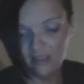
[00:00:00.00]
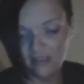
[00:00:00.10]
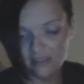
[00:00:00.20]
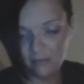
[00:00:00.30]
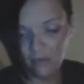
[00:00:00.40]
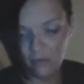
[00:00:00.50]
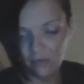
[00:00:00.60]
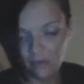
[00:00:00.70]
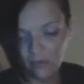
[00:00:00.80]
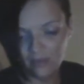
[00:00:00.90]

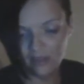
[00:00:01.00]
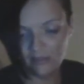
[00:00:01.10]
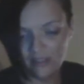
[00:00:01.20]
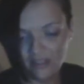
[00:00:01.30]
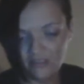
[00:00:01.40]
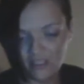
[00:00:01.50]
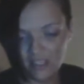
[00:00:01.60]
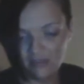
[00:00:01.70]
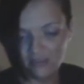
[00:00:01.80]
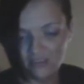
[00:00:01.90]
support or can be
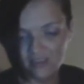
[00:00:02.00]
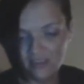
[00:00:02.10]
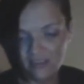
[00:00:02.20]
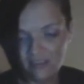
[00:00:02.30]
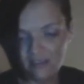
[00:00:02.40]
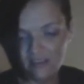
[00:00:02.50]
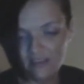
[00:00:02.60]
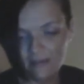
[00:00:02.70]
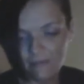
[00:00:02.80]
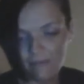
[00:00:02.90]
challenged legally,
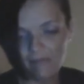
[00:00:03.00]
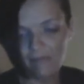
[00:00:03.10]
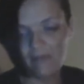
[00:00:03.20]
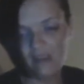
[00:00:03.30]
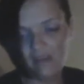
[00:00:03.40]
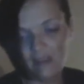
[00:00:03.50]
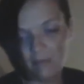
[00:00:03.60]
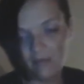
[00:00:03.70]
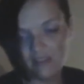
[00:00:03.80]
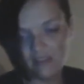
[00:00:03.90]
the
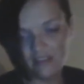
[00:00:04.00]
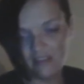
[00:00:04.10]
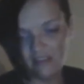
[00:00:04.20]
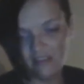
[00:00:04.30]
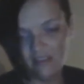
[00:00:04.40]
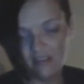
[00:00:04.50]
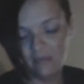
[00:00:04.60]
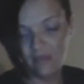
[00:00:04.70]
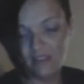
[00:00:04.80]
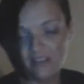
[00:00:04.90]

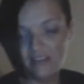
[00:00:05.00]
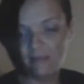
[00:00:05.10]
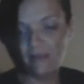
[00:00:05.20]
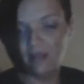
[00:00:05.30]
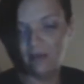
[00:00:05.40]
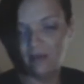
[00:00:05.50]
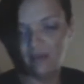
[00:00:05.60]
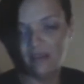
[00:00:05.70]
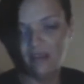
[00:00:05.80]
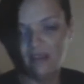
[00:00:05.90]
president's
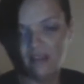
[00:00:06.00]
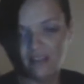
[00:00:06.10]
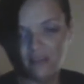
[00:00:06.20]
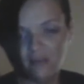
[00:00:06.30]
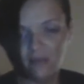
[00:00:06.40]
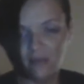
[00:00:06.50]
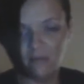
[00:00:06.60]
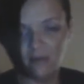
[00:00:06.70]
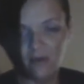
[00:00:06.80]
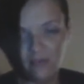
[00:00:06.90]
power to
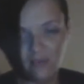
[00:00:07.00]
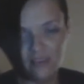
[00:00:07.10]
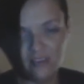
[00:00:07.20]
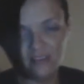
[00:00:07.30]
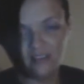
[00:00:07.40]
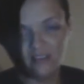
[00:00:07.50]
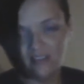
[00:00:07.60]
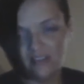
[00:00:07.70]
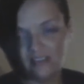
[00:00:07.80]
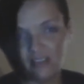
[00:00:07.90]
pardon
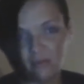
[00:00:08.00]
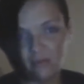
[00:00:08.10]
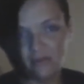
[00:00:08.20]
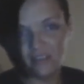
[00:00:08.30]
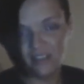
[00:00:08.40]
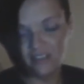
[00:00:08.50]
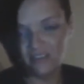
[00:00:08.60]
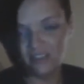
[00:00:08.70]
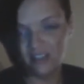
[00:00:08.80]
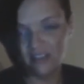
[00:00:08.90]
is almost
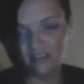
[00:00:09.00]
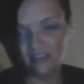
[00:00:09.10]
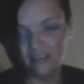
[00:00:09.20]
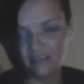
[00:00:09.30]
unchecked.